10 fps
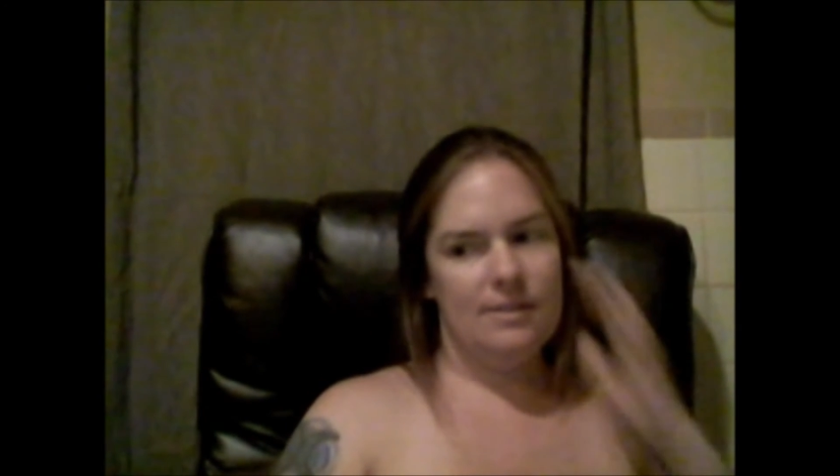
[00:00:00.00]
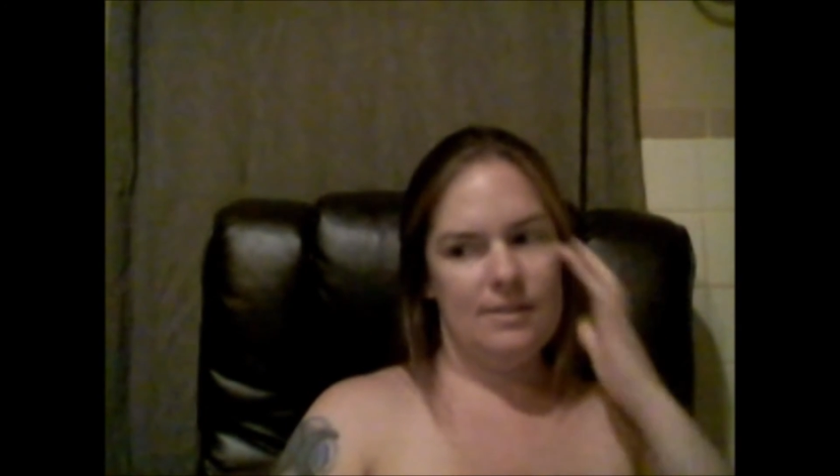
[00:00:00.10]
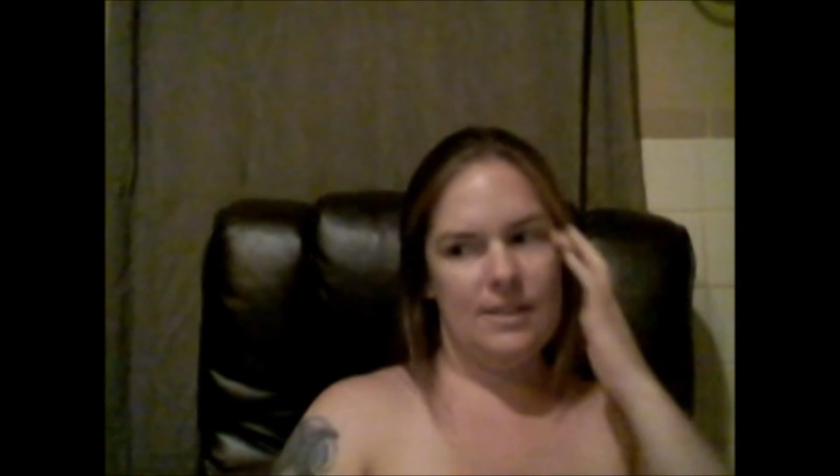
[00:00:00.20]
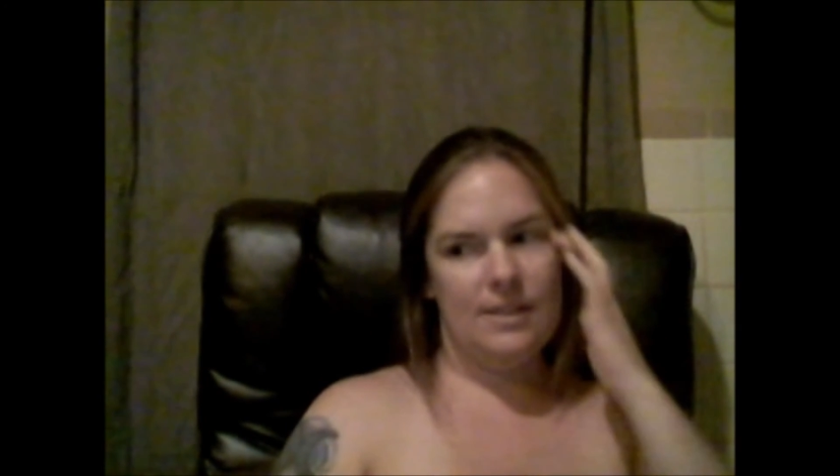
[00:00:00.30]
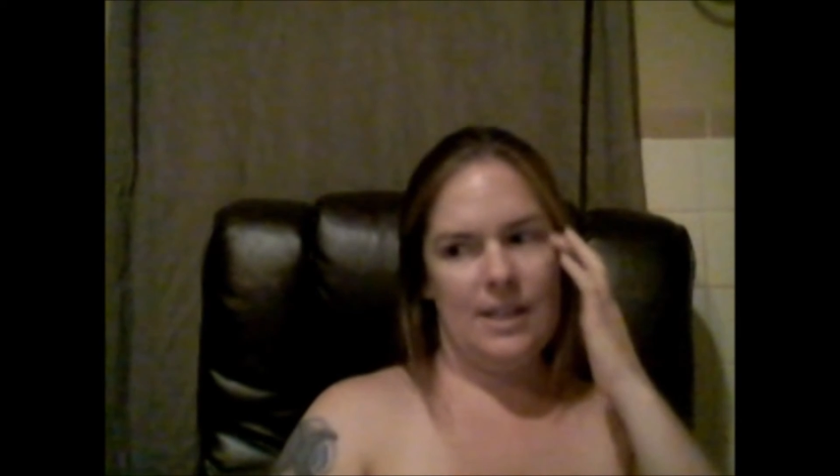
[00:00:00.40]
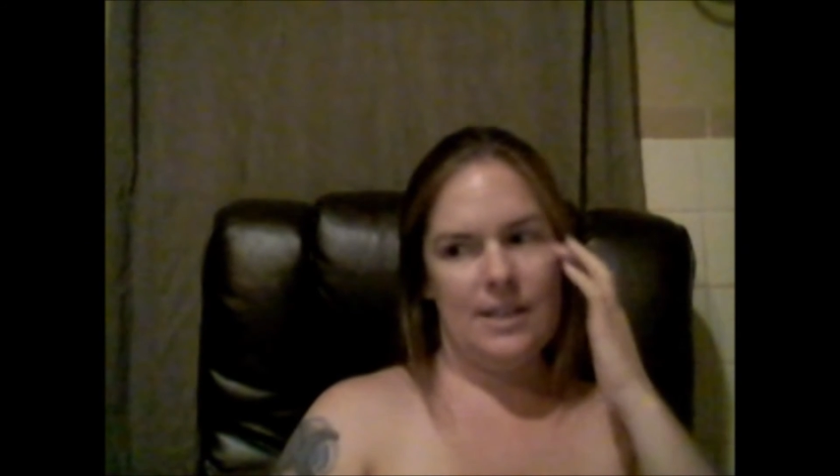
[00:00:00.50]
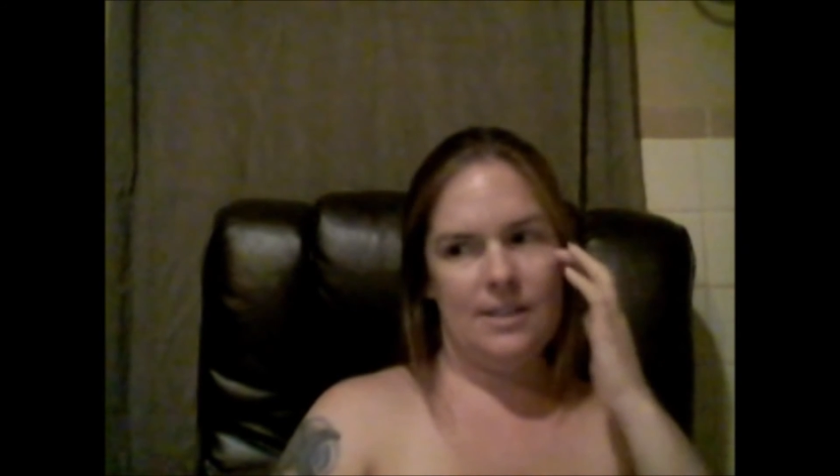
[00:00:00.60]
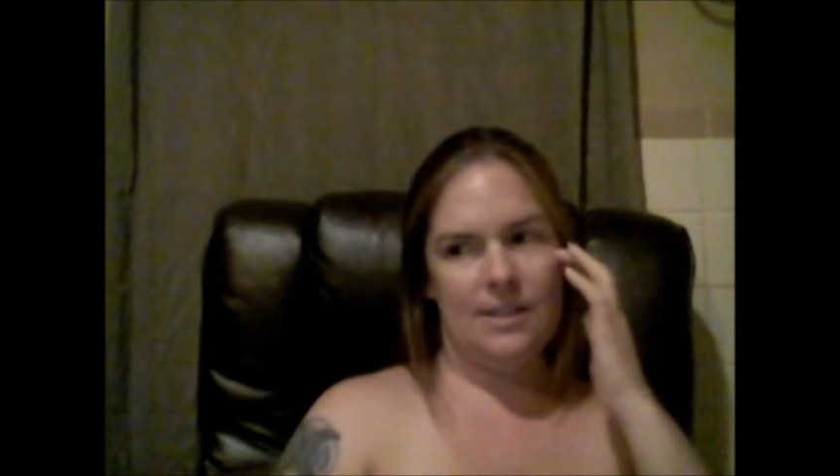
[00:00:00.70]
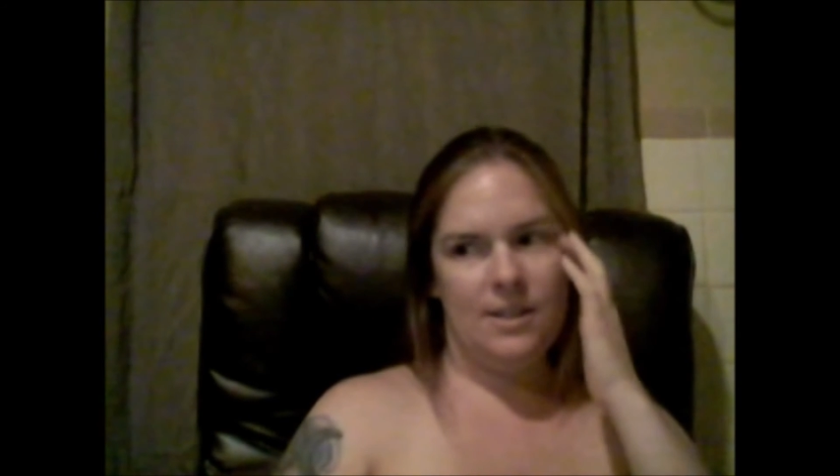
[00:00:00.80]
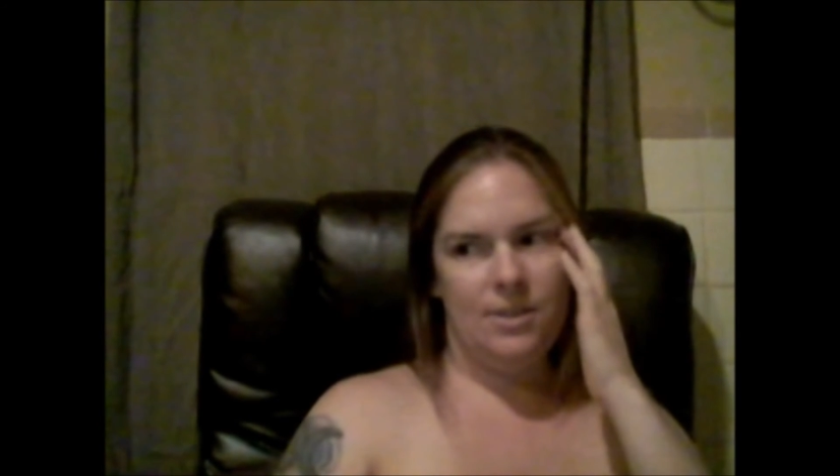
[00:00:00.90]
was the
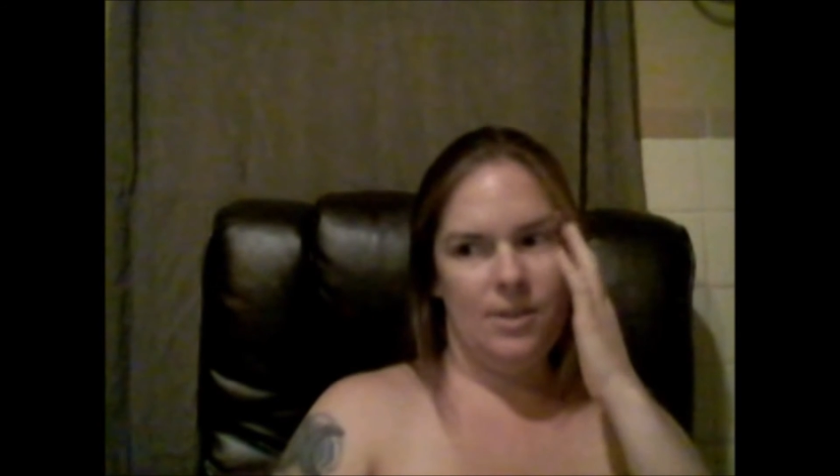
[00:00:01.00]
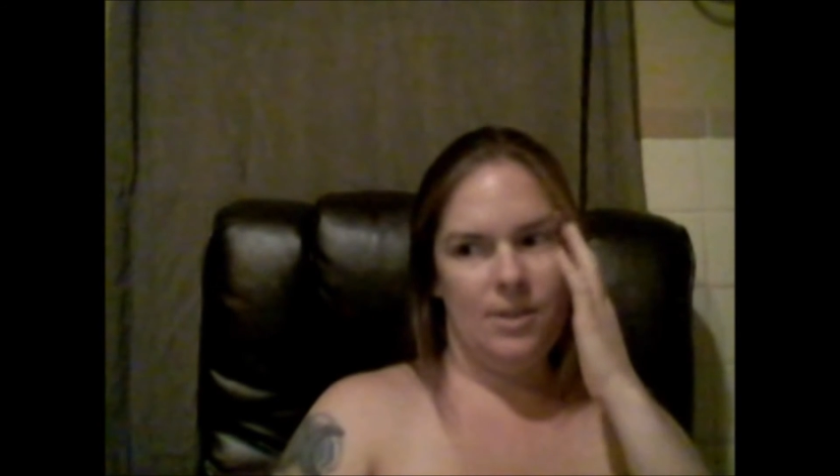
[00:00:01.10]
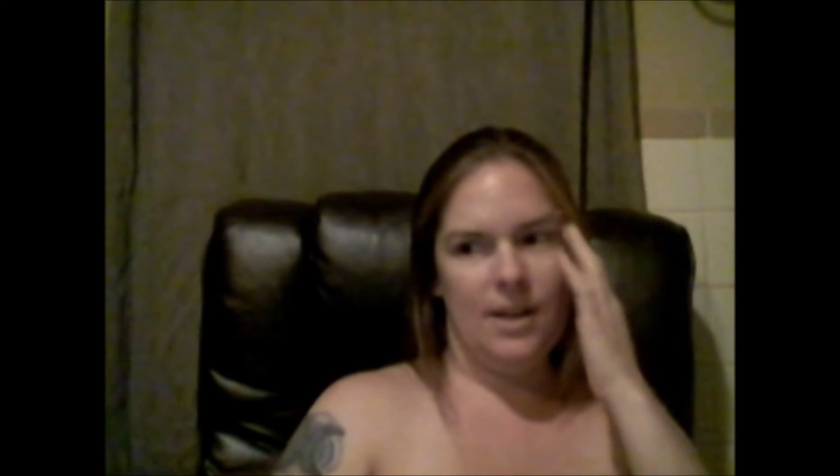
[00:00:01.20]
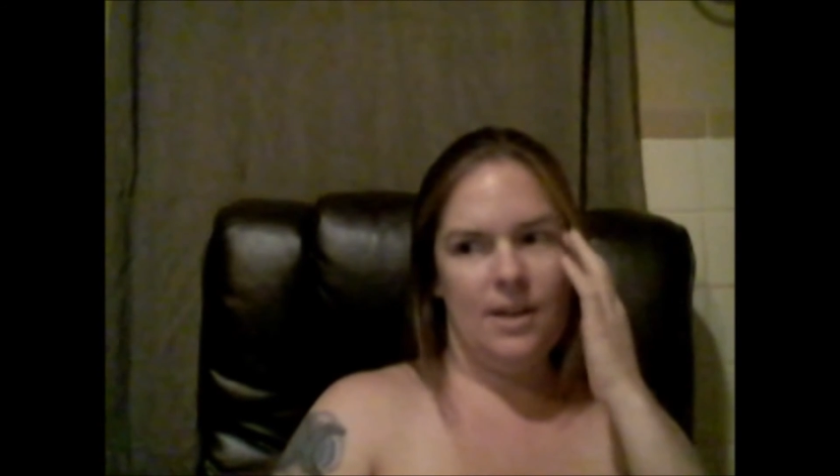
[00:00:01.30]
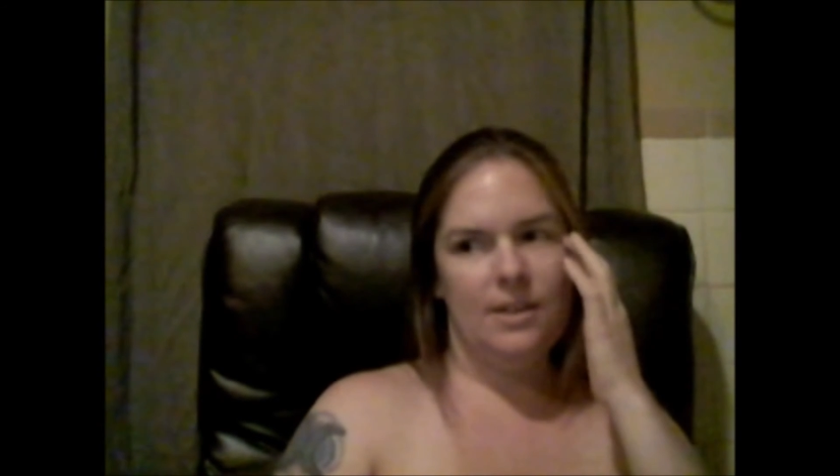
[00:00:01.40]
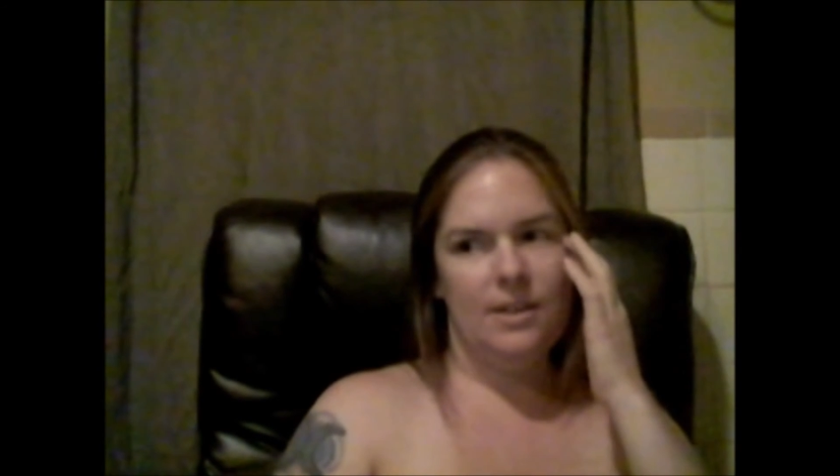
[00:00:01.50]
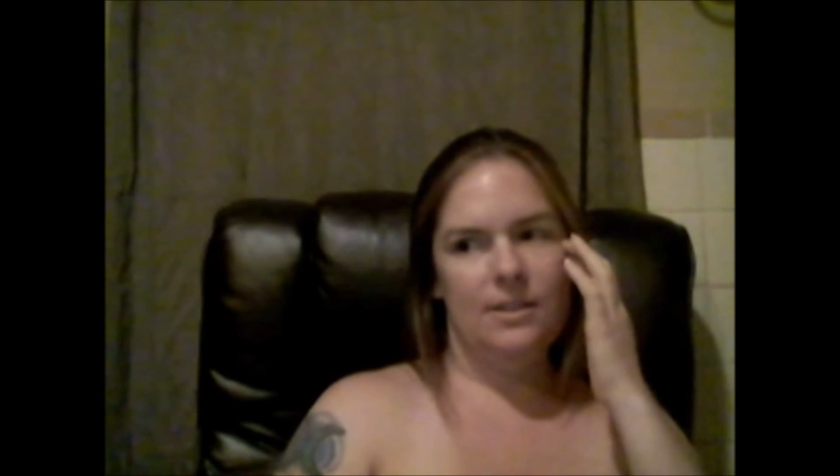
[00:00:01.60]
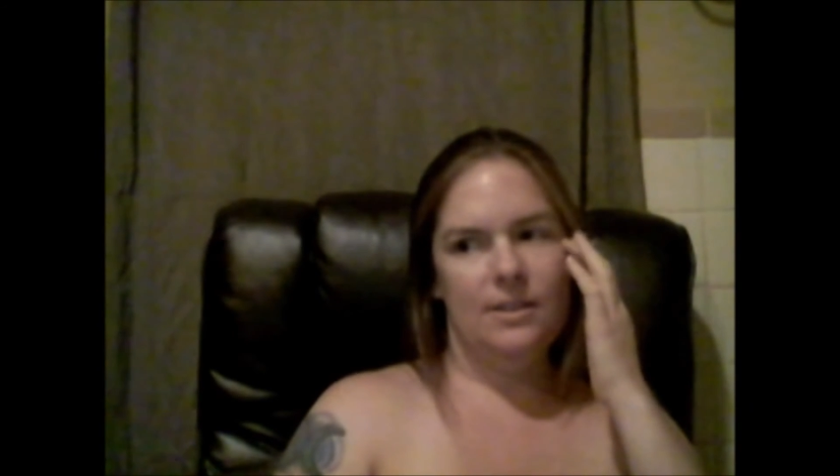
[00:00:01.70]
last tattoo I got.